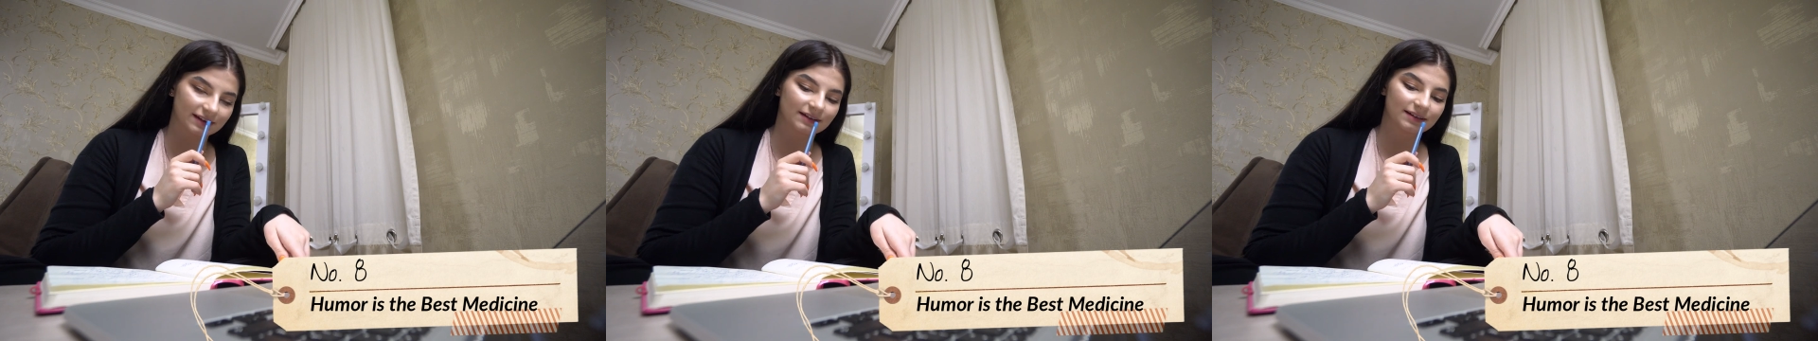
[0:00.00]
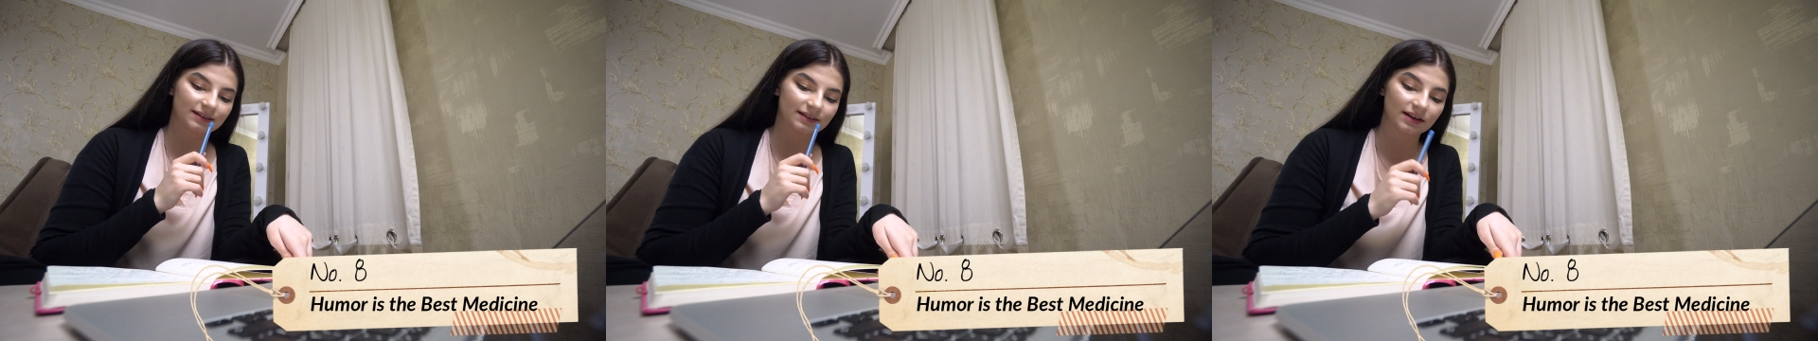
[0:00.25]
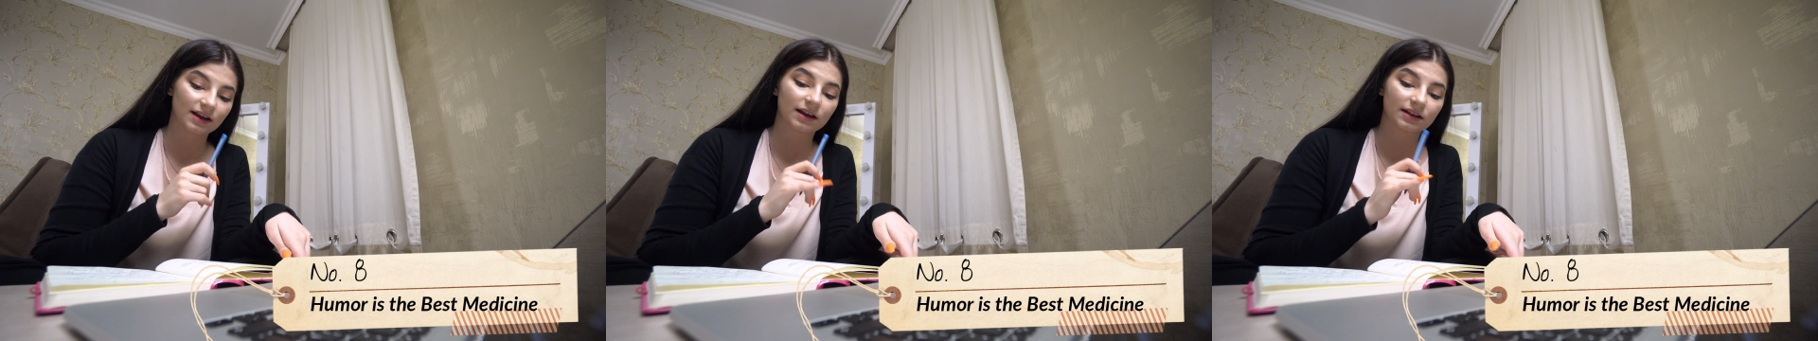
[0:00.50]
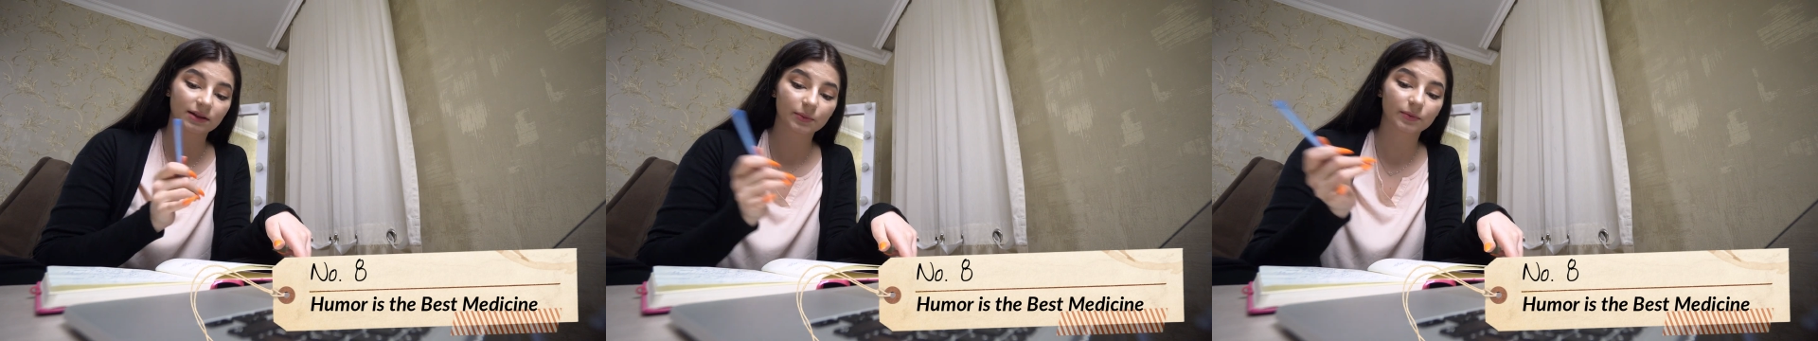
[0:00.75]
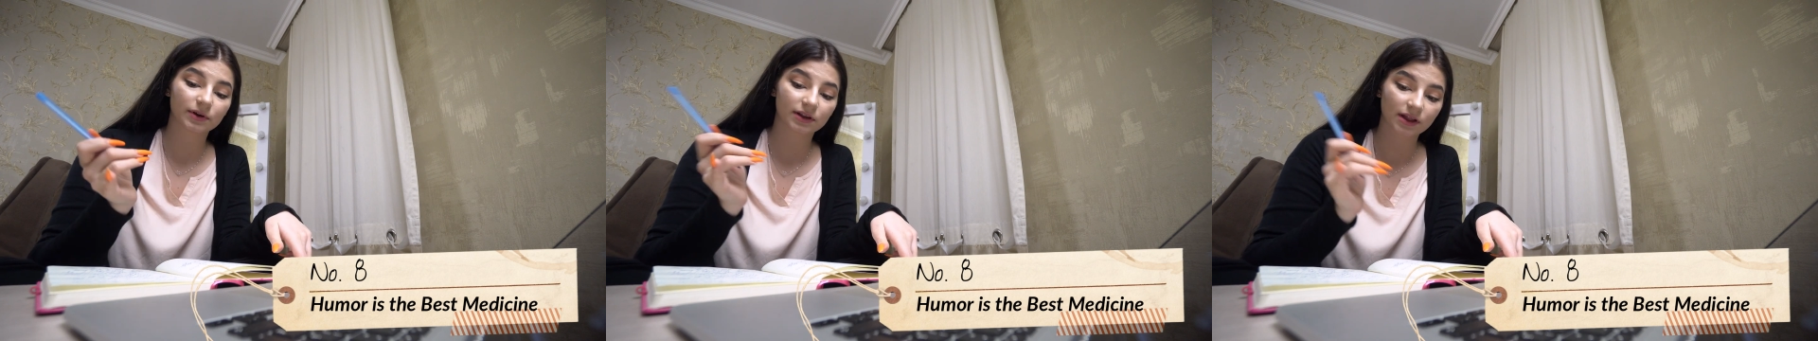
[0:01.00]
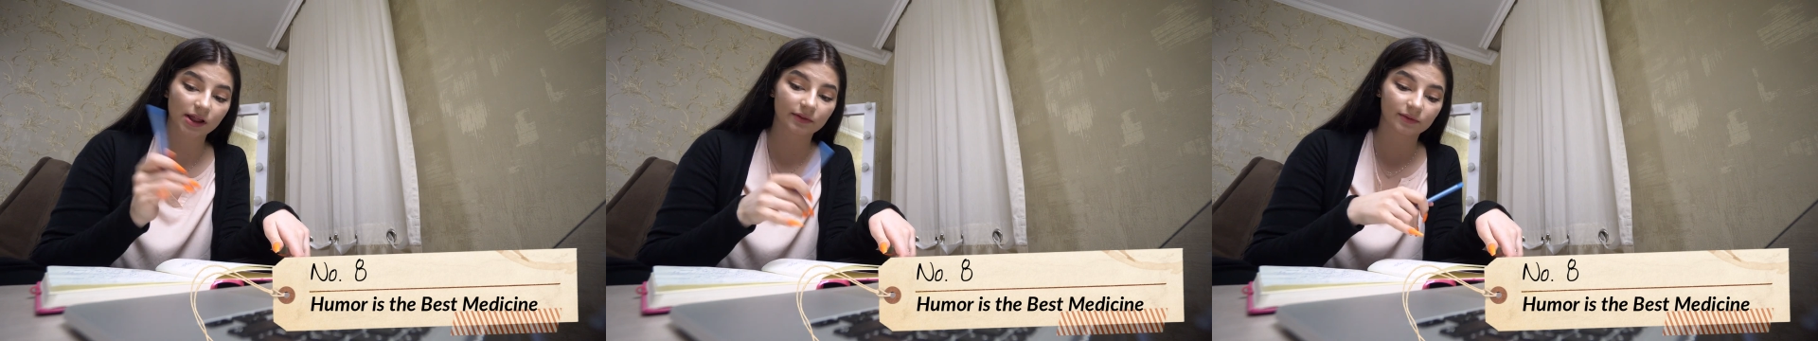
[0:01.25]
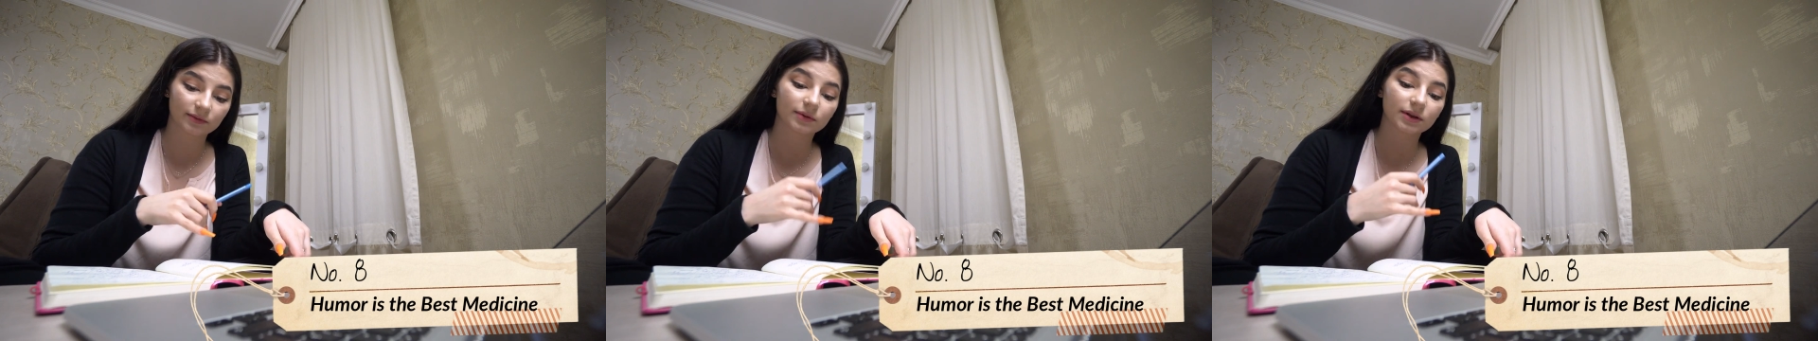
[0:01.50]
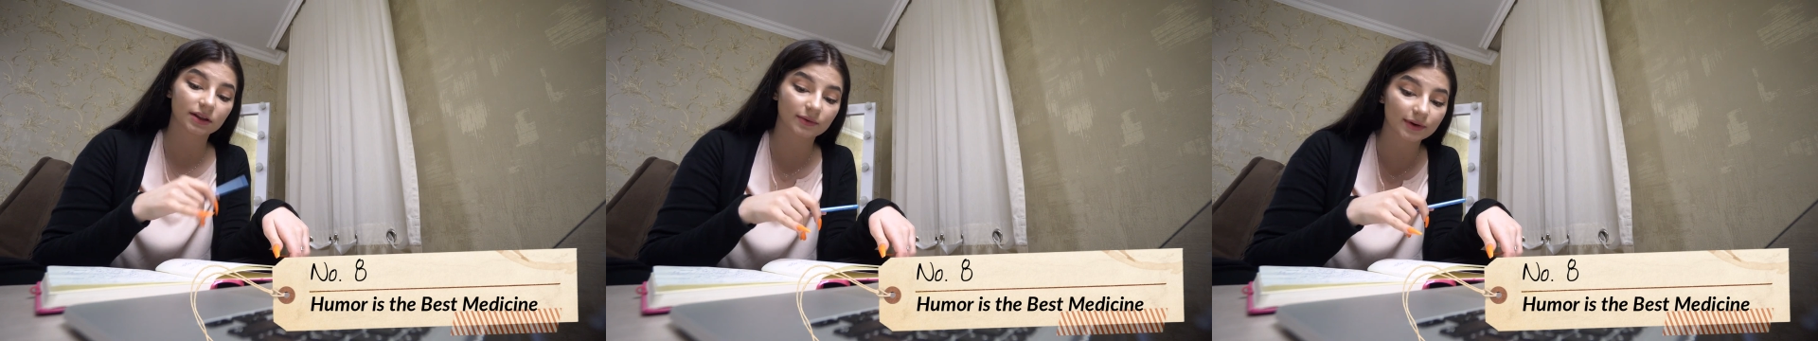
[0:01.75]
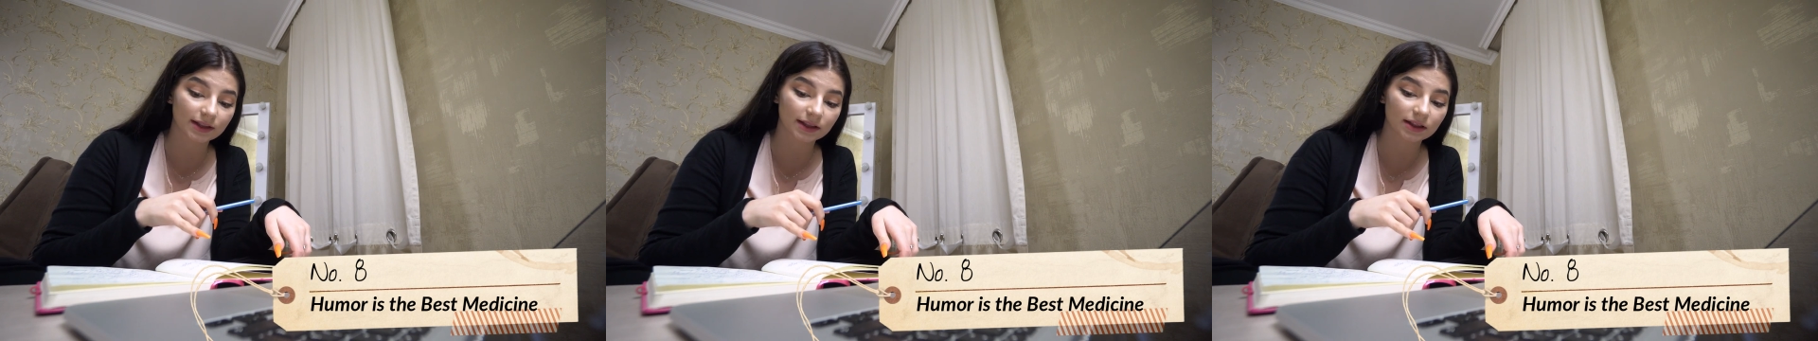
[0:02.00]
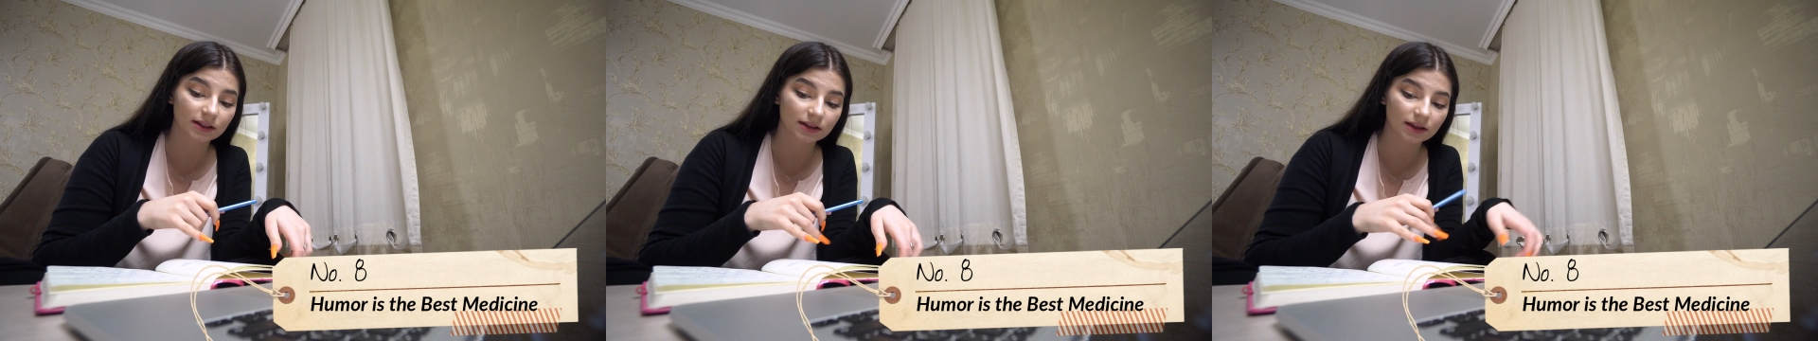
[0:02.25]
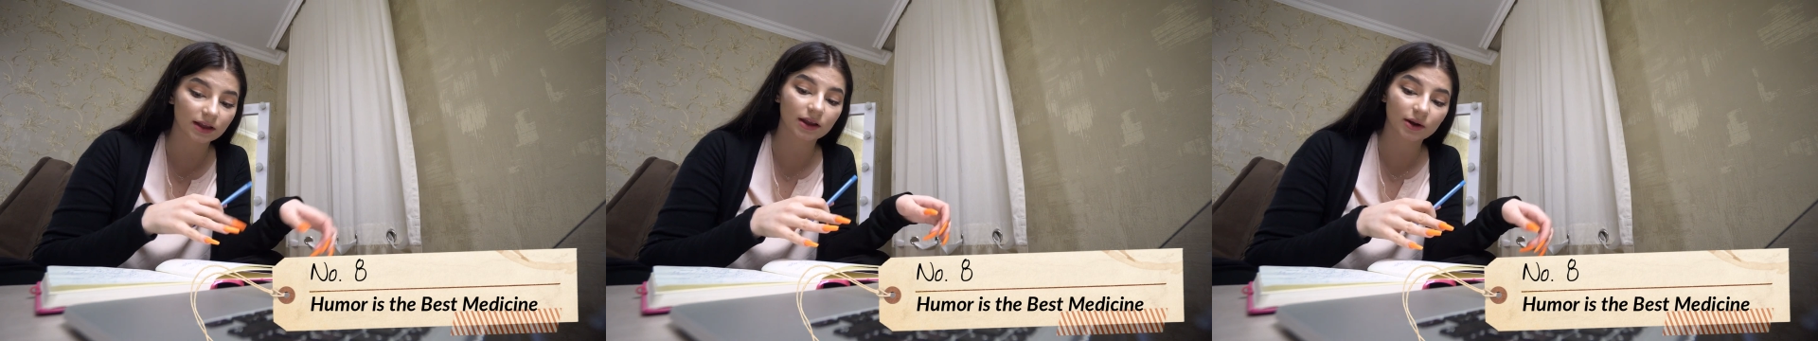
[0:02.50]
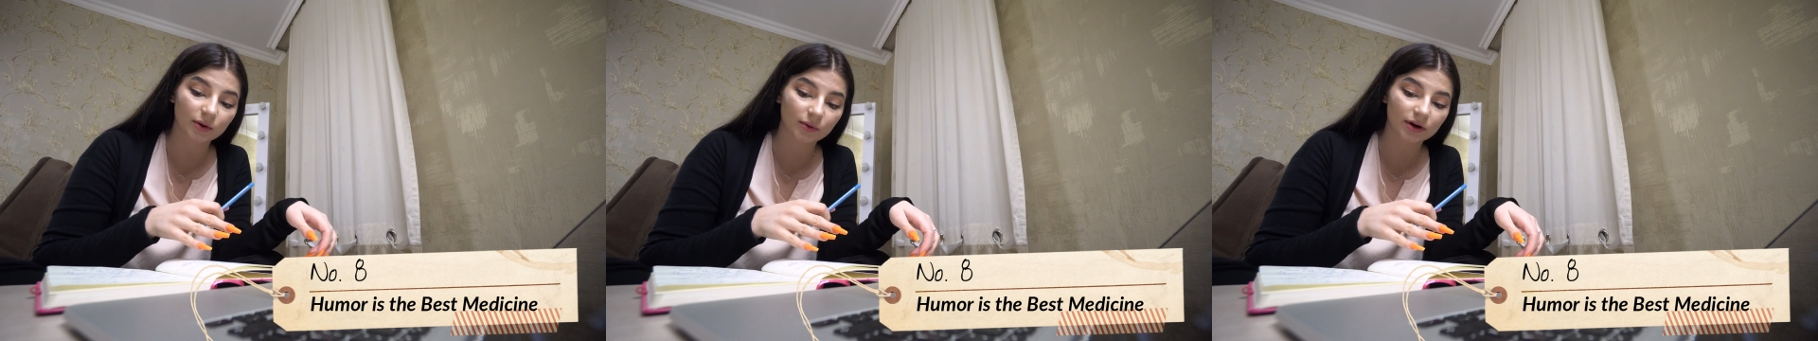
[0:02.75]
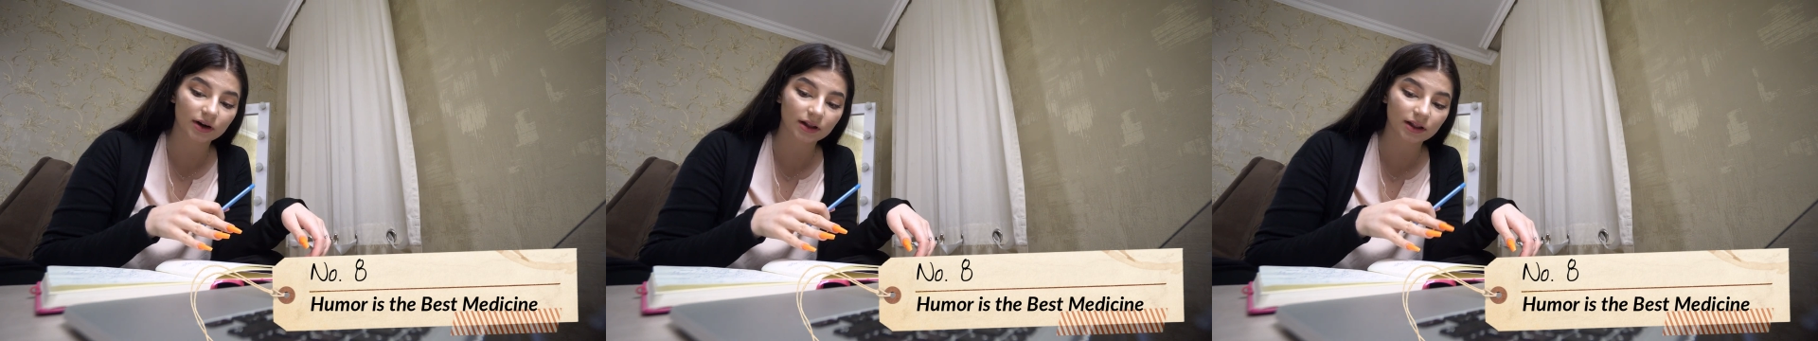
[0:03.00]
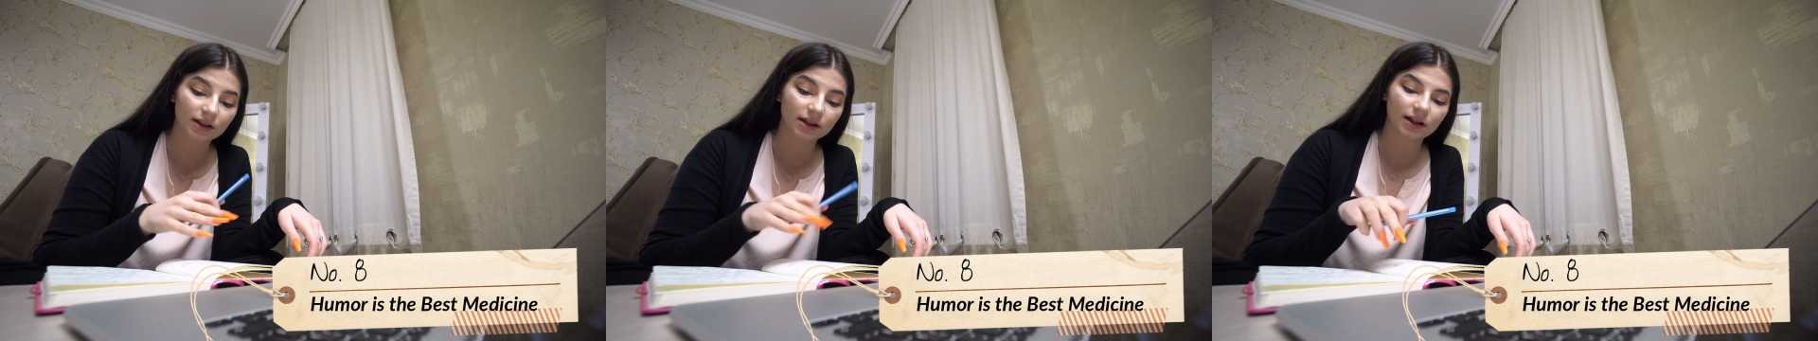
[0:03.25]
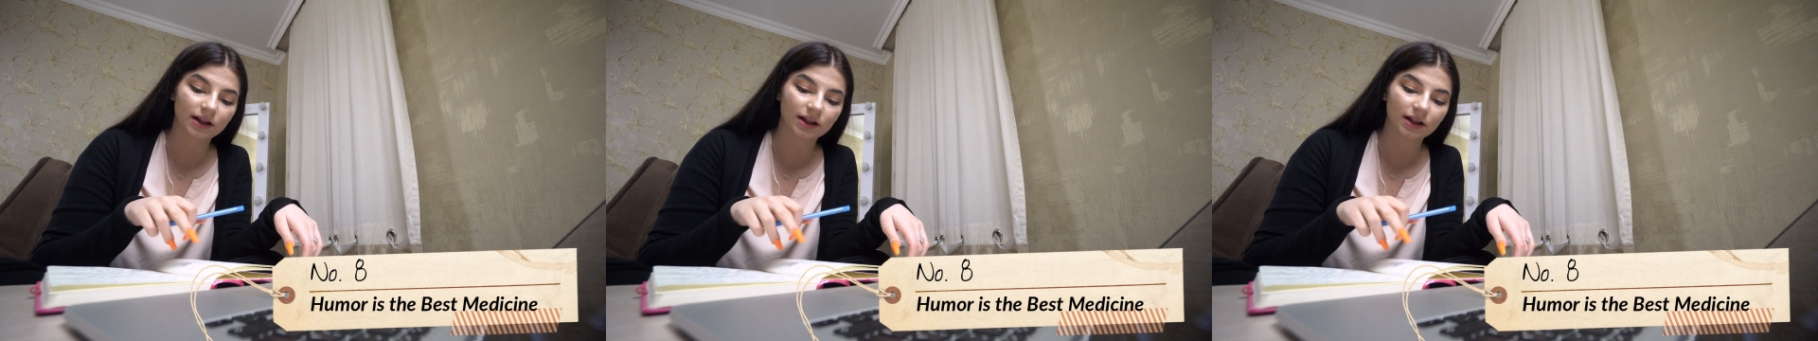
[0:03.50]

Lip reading: you. Instead, laugh it off and learn from it.